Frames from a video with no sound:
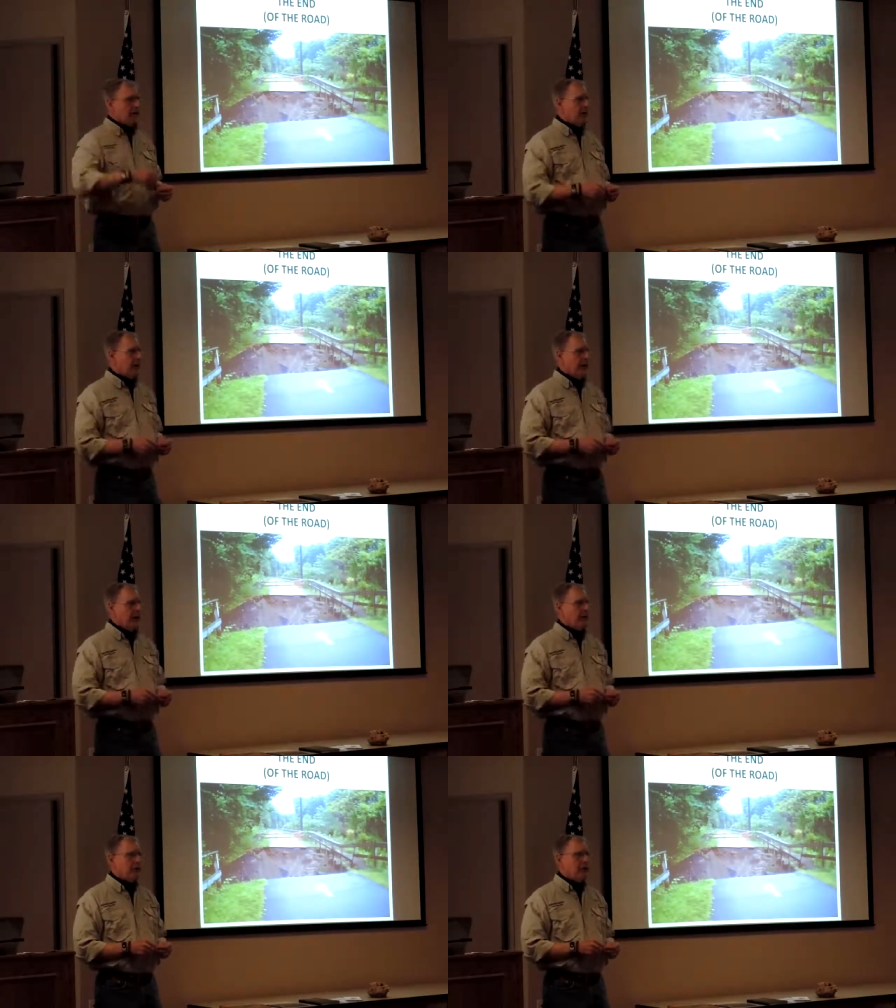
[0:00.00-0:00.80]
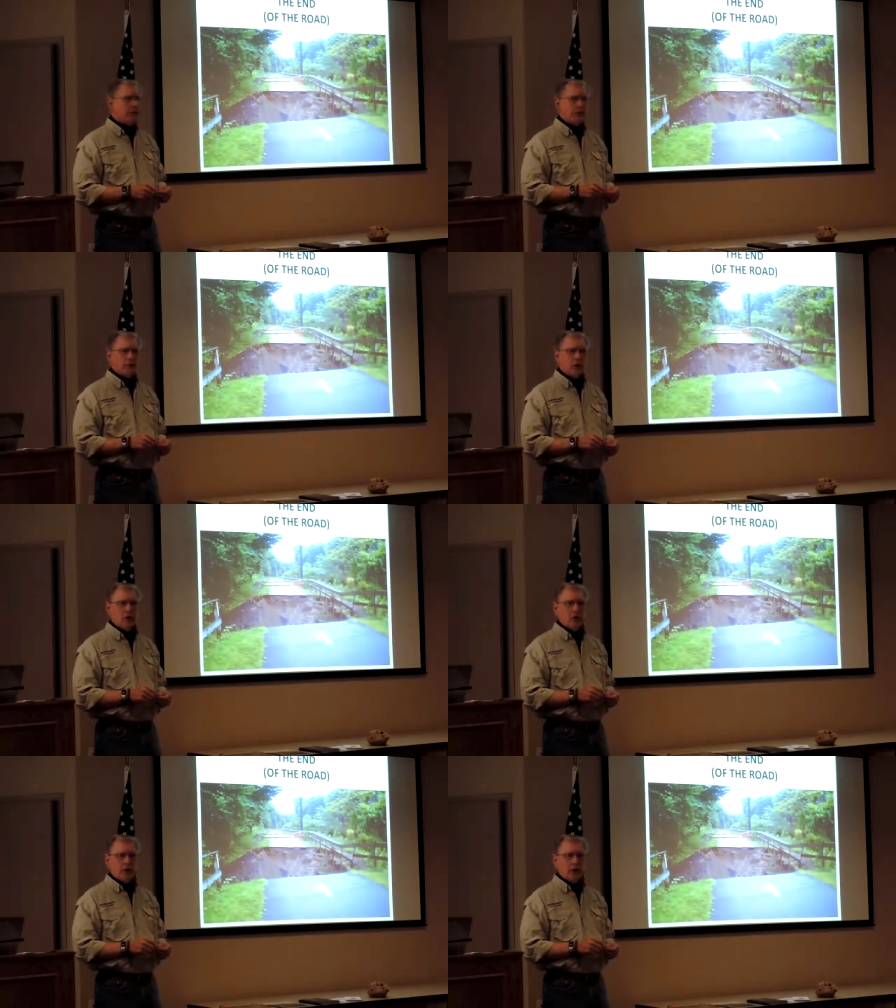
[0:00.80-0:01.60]
south of Tallahassee is a place
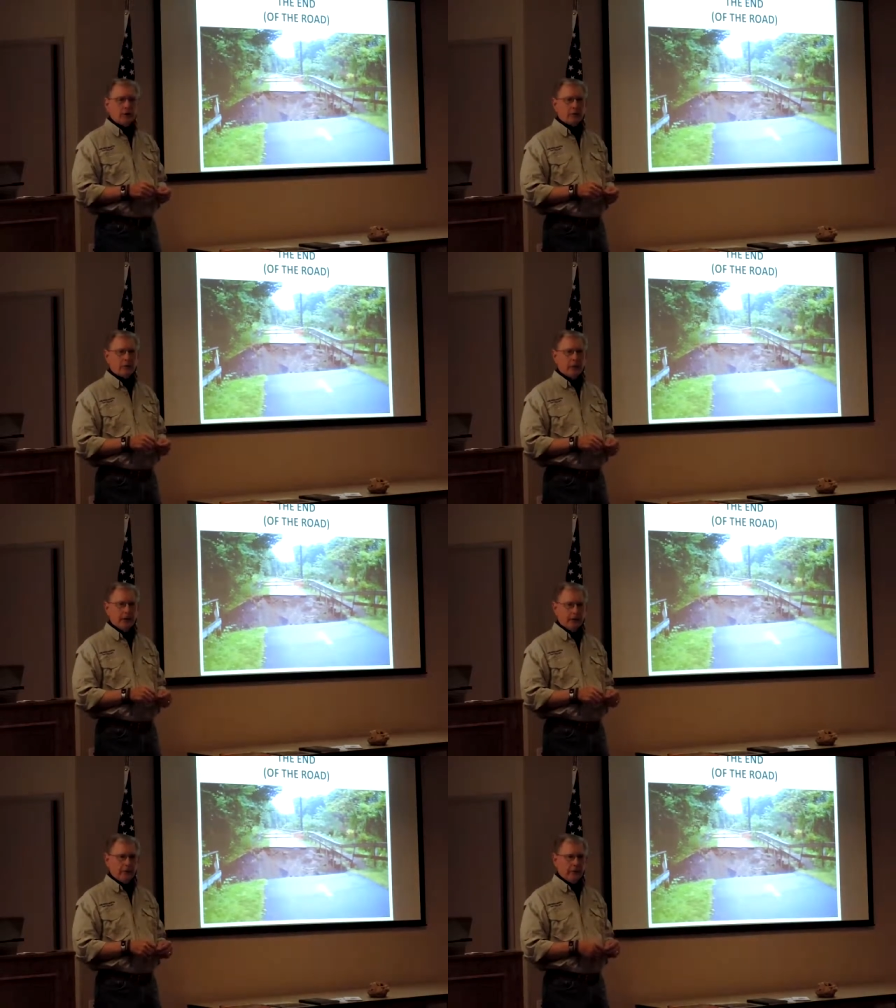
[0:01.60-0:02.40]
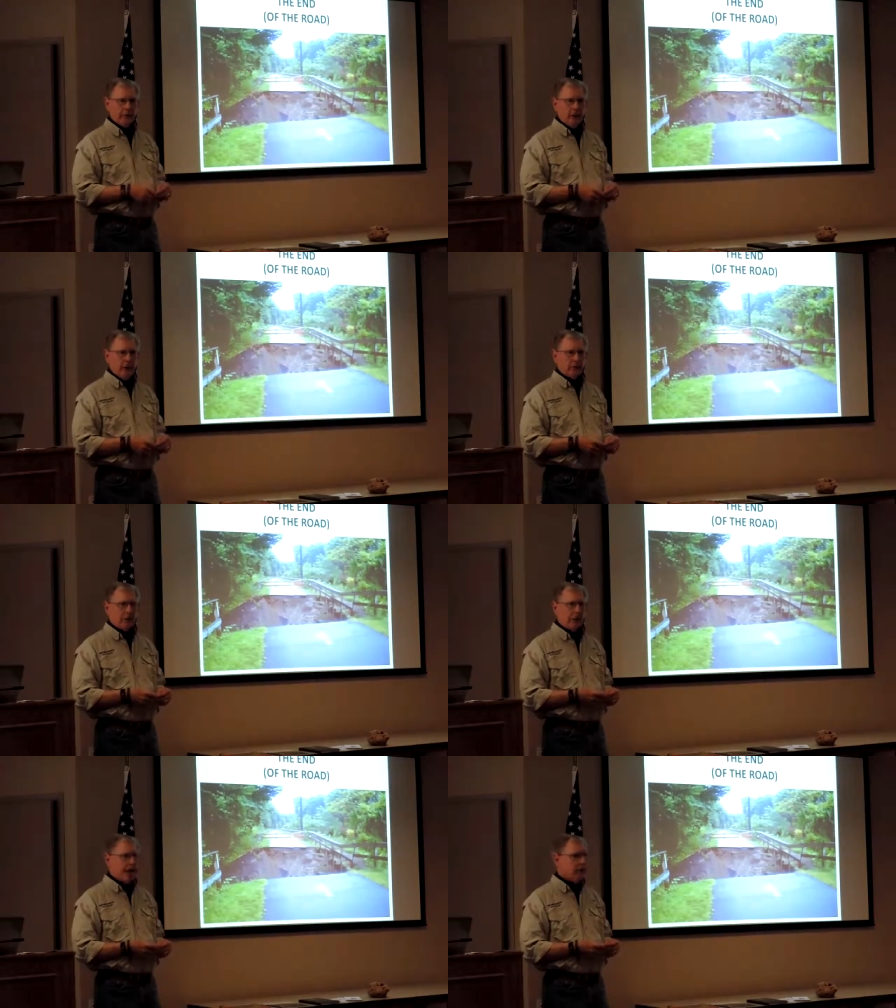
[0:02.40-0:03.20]
called Wakulla Springs. It's
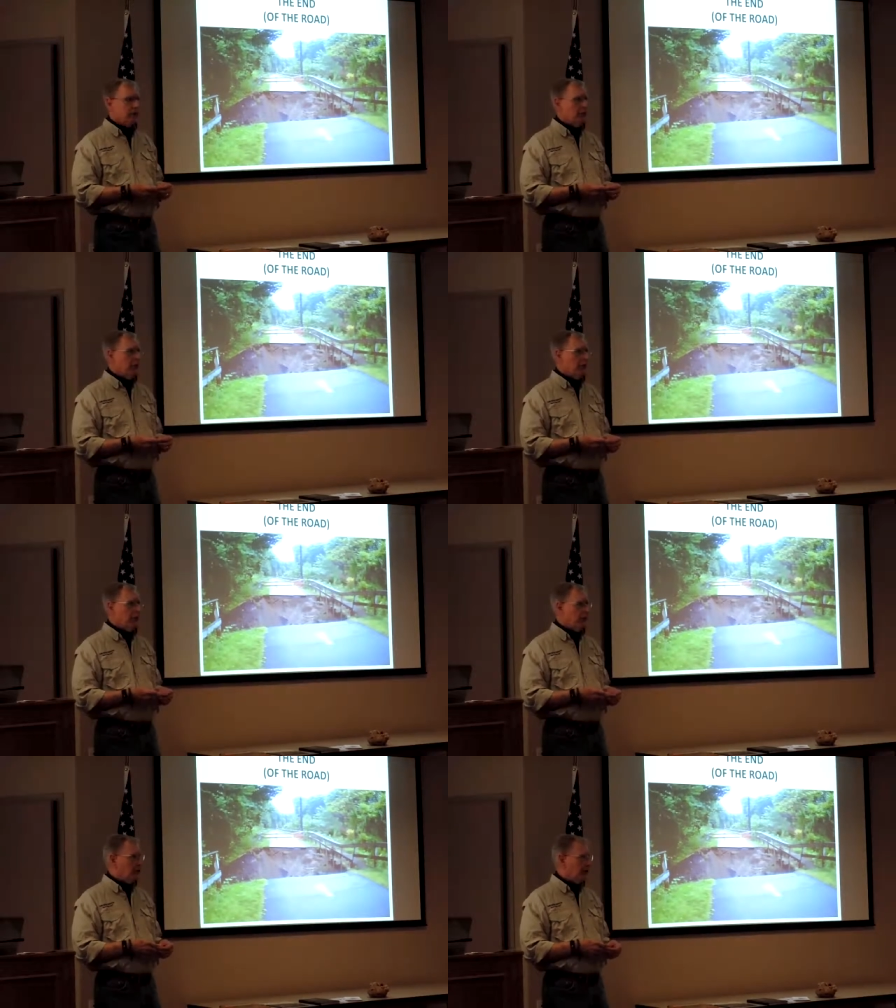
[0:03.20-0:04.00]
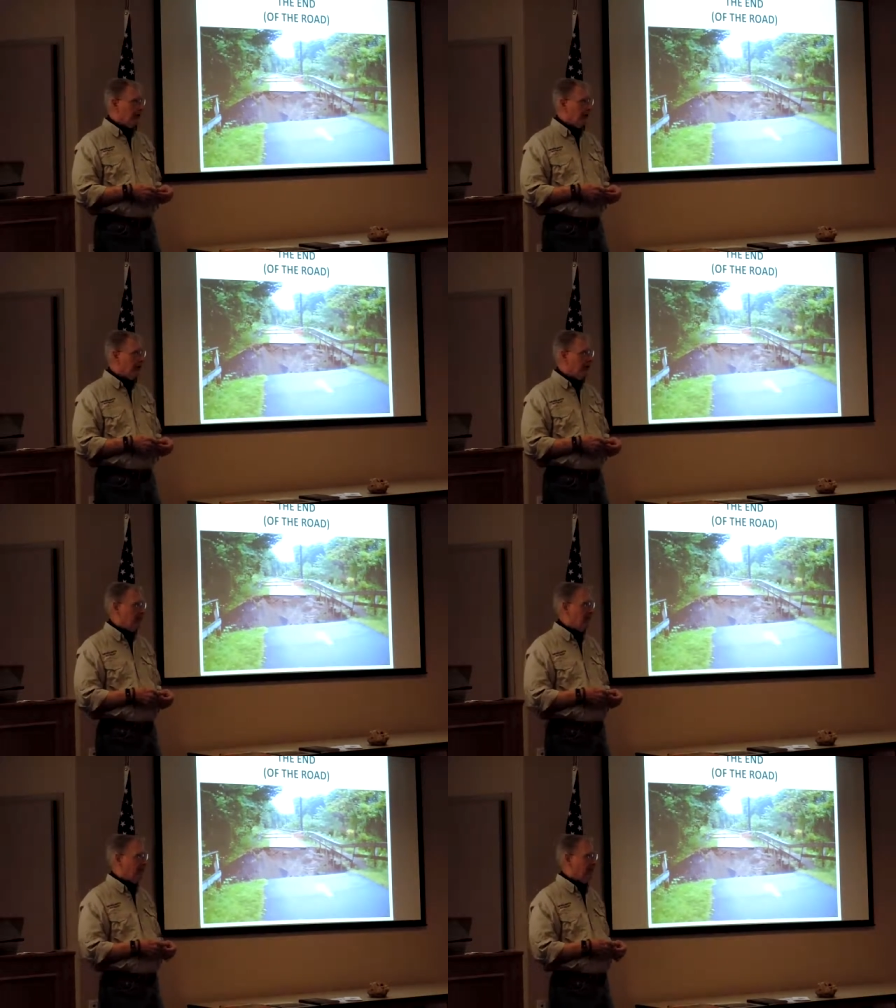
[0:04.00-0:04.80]
a class number one spring if
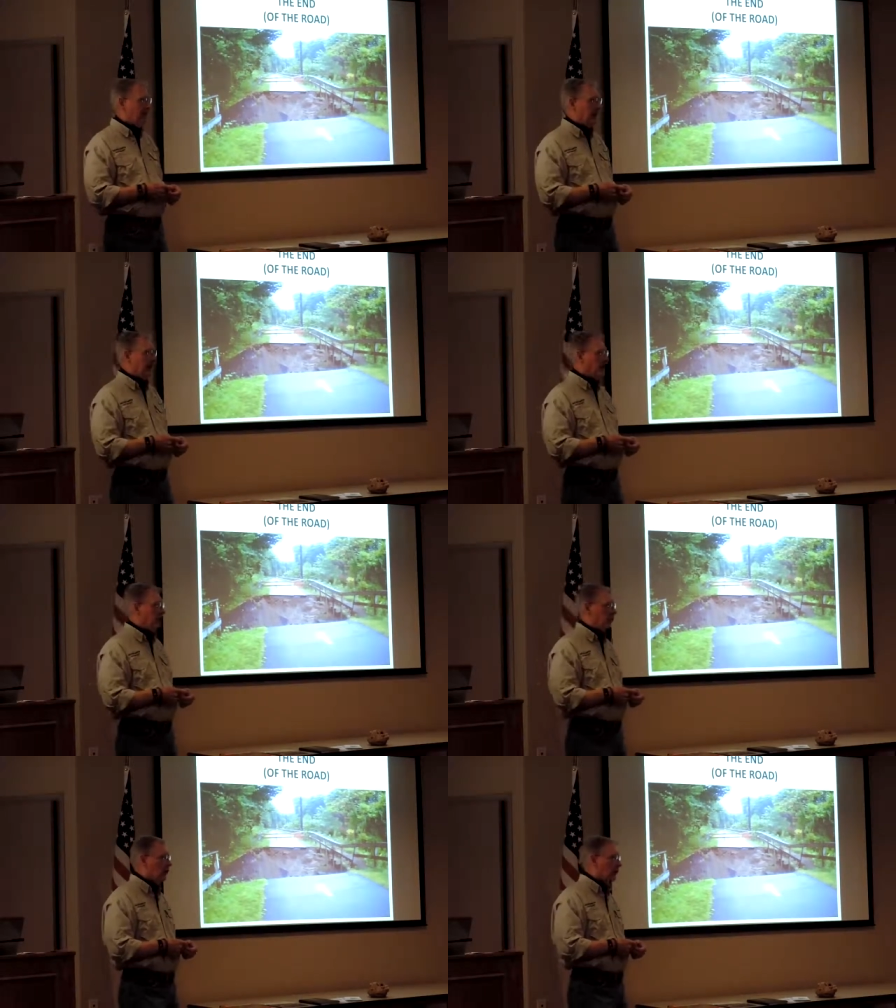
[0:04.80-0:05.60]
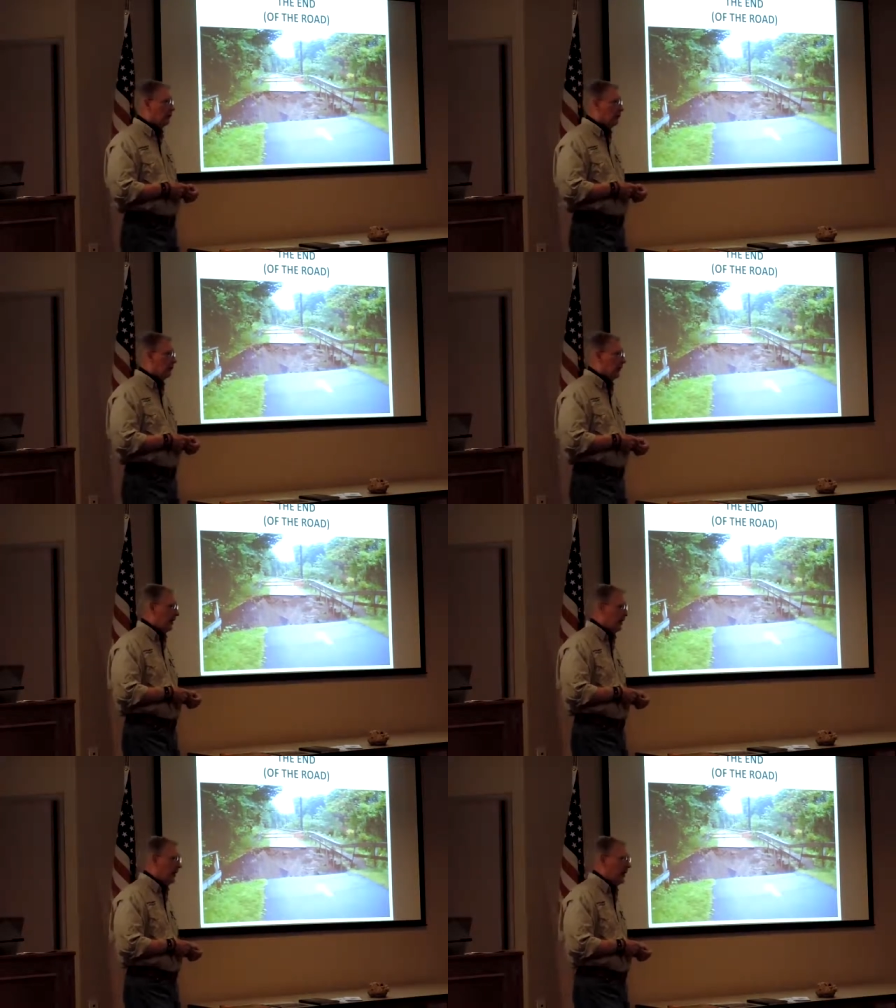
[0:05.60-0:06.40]
you've ever seen it. It's a gorgeous
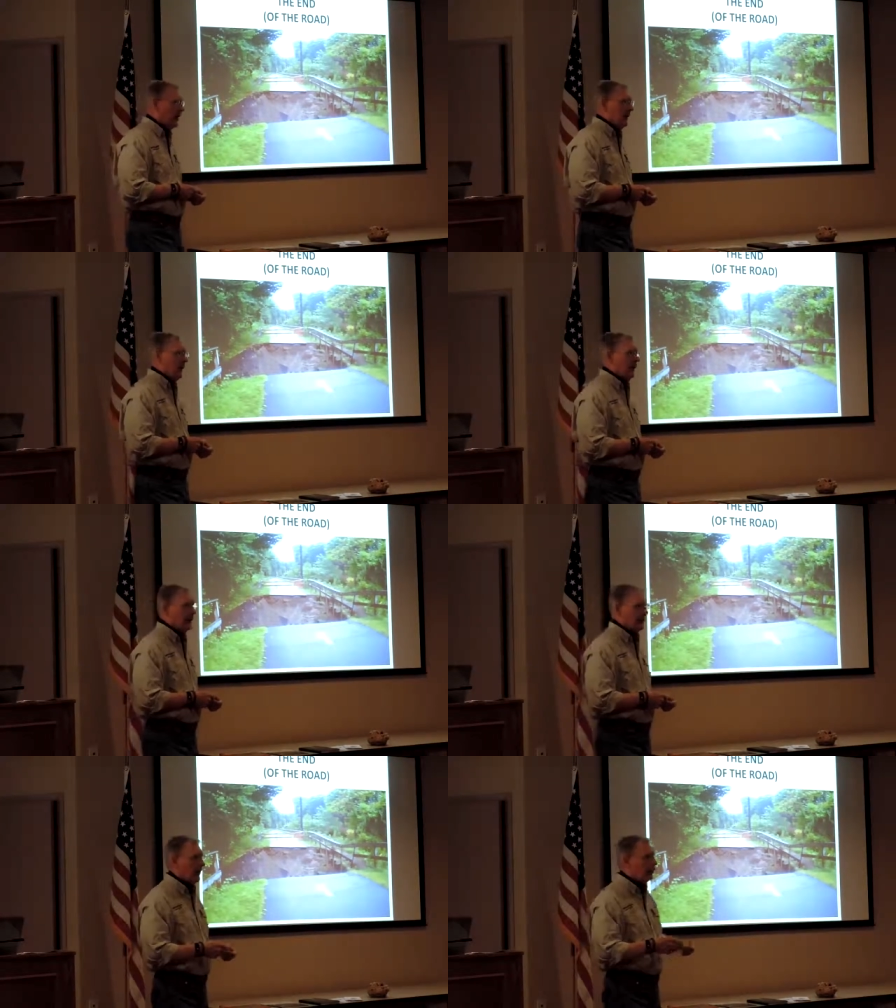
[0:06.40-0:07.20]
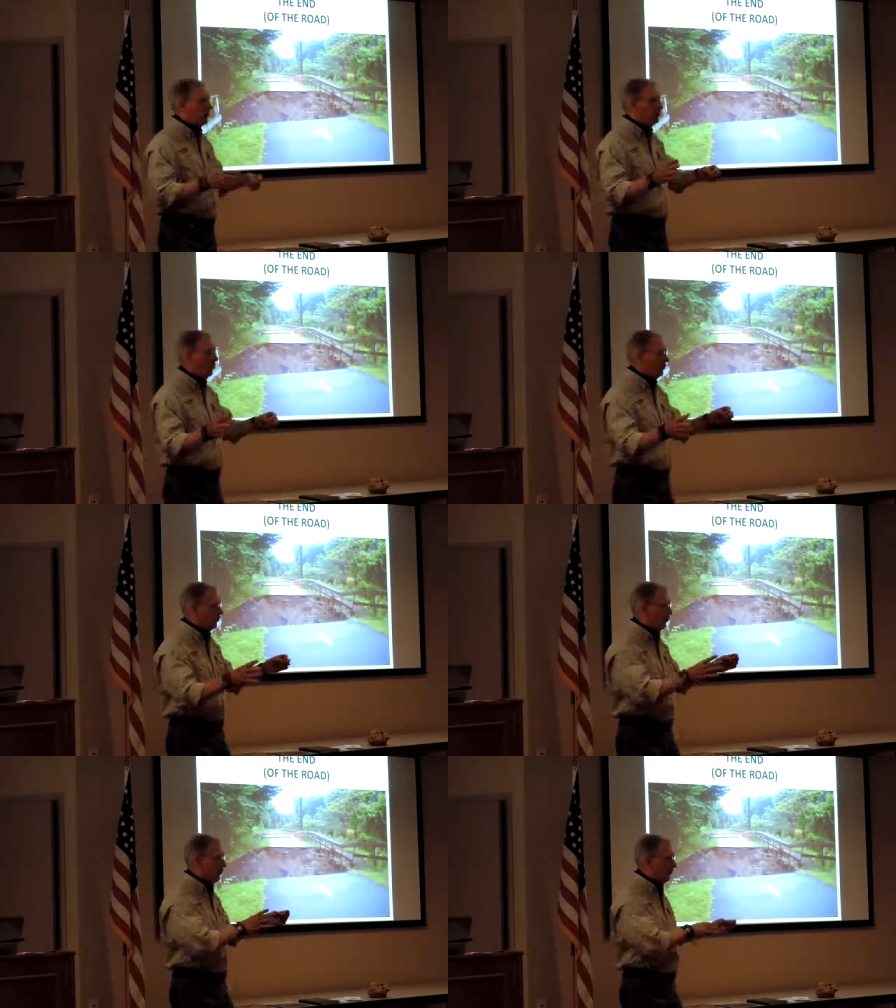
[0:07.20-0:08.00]
spring. They have electric boat